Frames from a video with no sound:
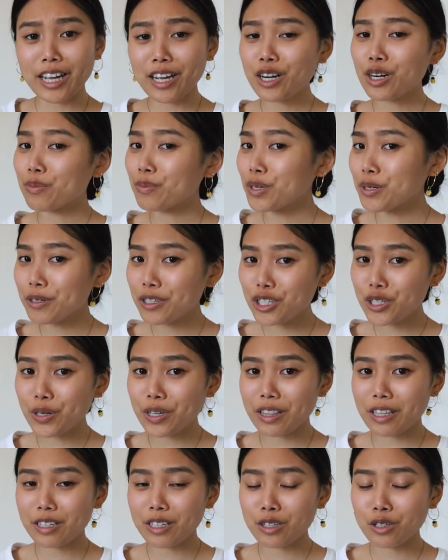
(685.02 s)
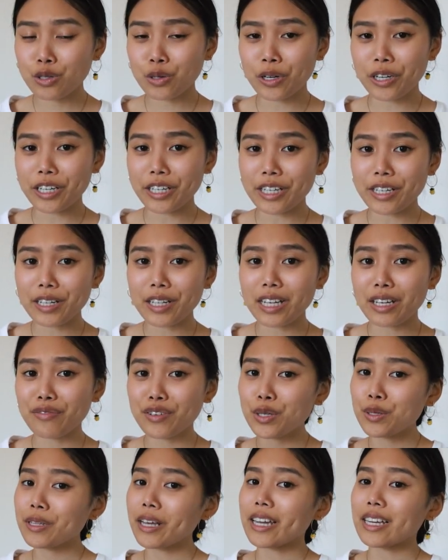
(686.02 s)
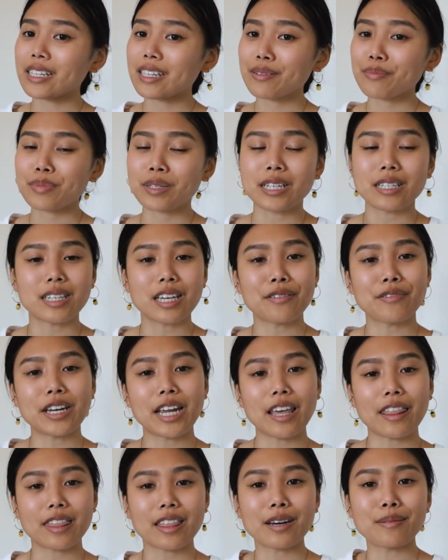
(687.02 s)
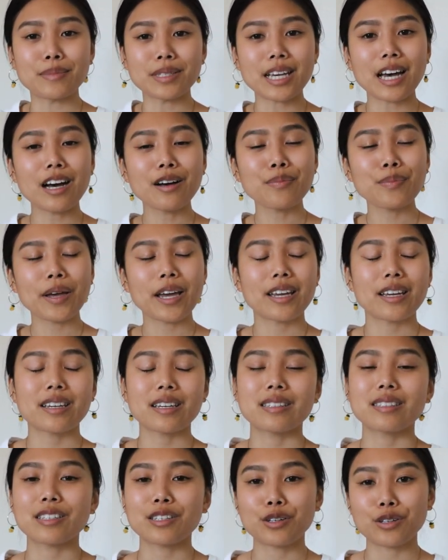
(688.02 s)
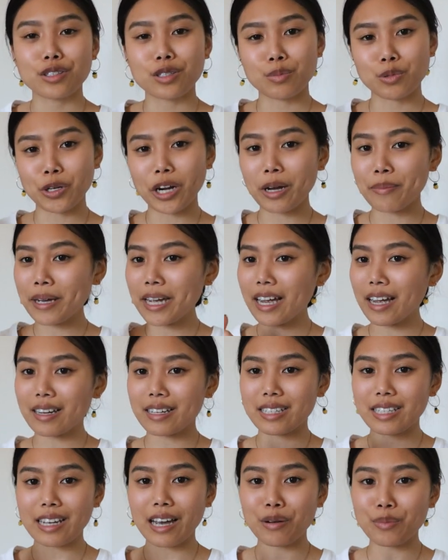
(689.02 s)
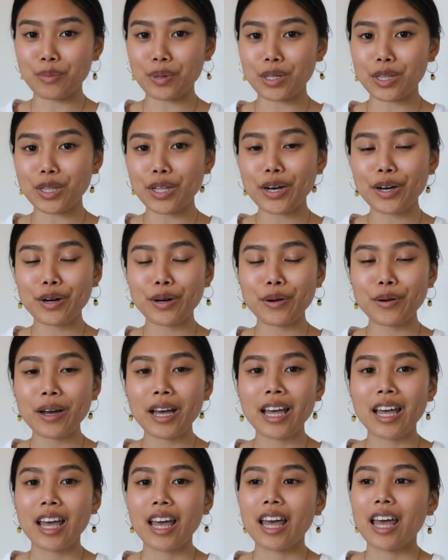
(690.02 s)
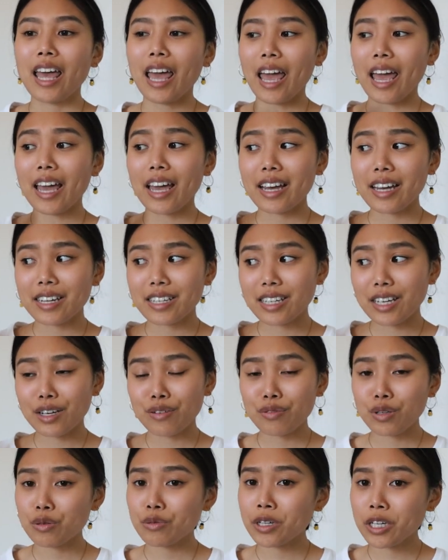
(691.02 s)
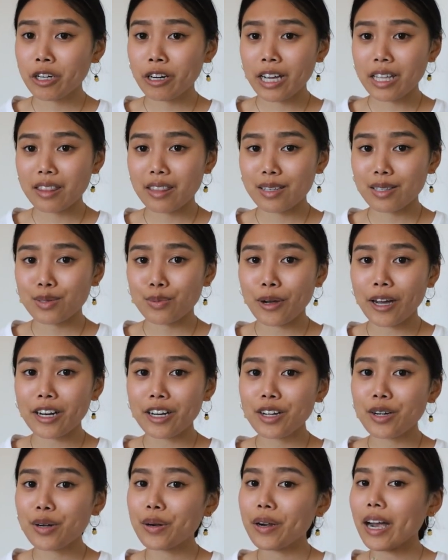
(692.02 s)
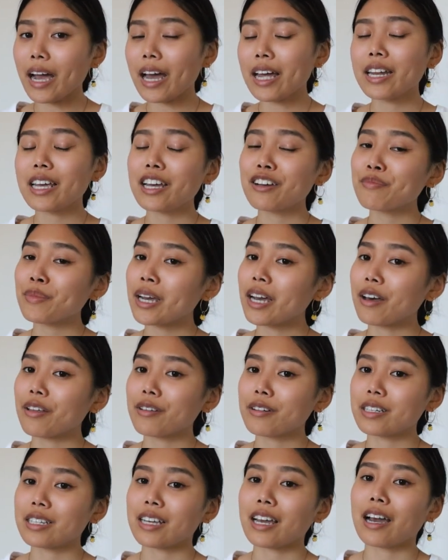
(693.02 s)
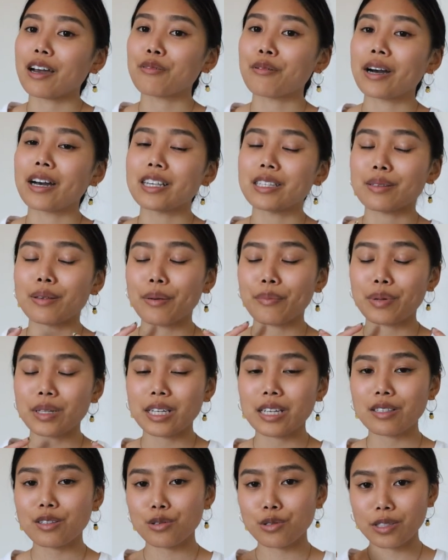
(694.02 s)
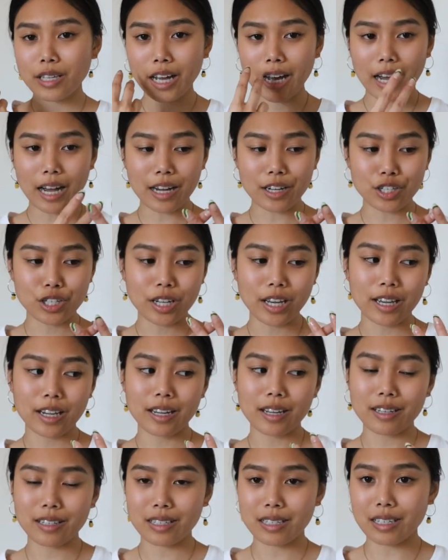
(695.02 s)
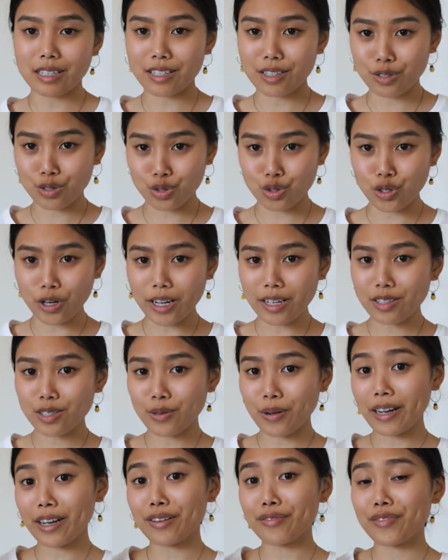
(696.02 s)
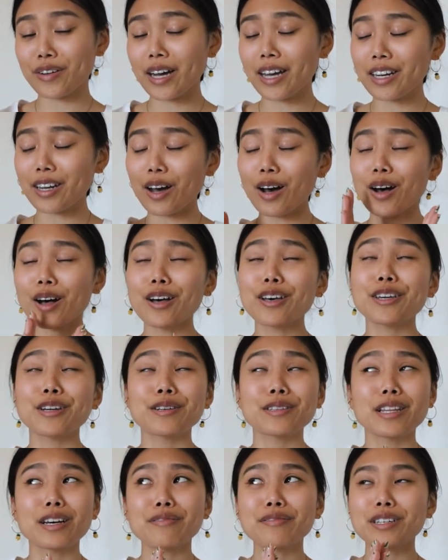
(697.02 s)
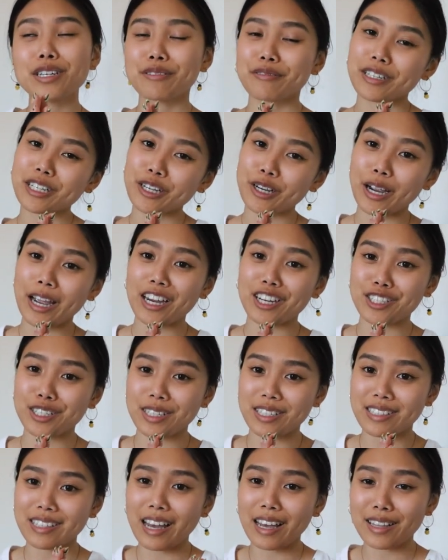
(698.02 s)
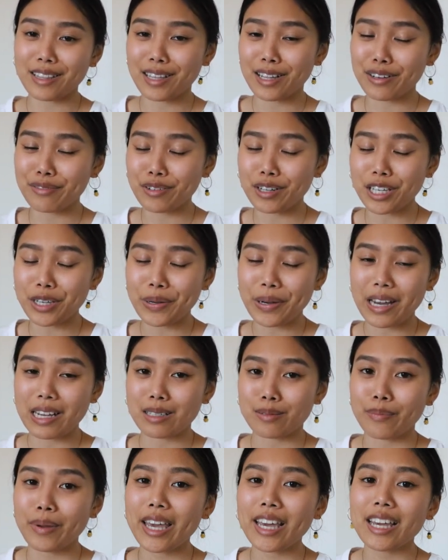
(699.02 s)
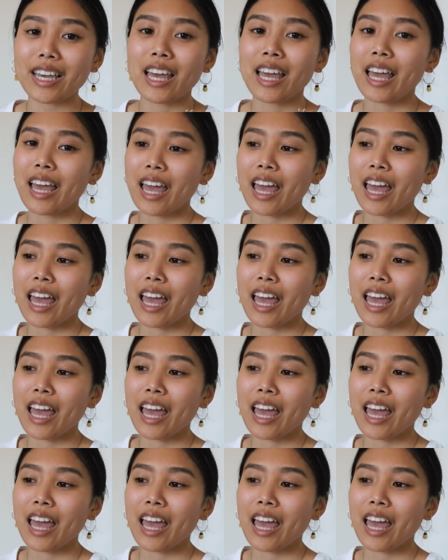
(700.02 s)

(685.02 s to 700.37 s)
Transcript: hope you enjoyed the tutorial. If you liked it, please give it a thumbs up and consider subscribing down below. And if you recreate this sweater or any of my other DIYs, please use the hashtag deconstrut so I can find all your lovely recreations. I love what you guys make